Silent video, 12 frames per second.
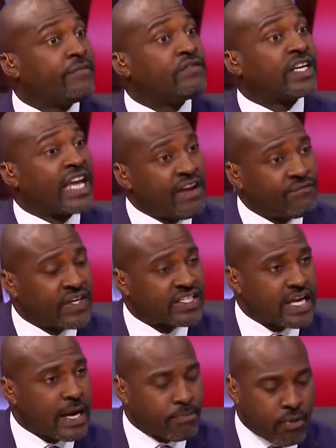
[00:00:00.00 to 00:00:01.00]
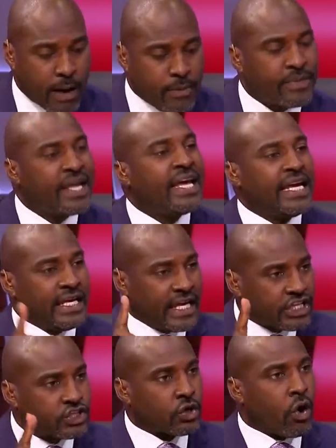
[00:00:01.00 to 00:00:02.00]
And if you can't fix that problem,
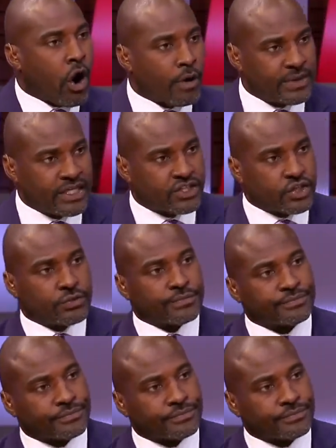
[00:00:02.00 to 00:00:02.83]
he is your RB2